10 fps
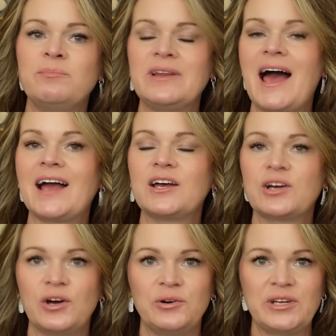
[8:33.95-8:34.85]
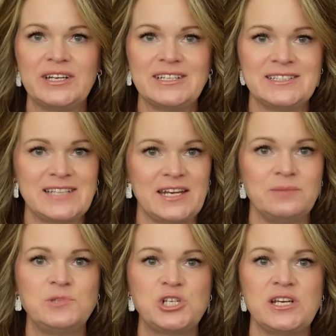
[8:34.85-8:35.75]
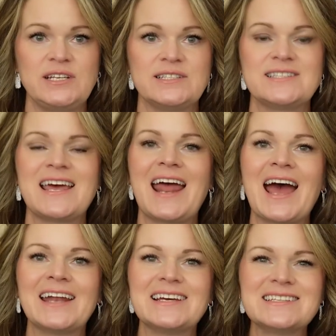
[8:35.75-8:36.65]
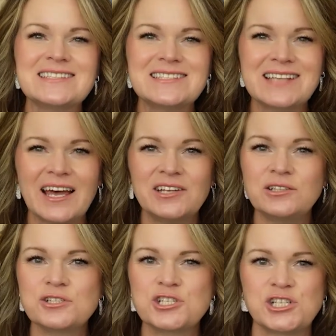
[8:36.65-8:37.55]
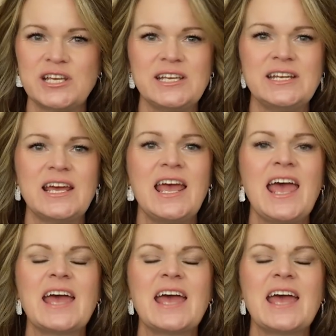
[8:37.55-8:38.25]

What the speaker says: black-coated denim jeans that add a subtle sheen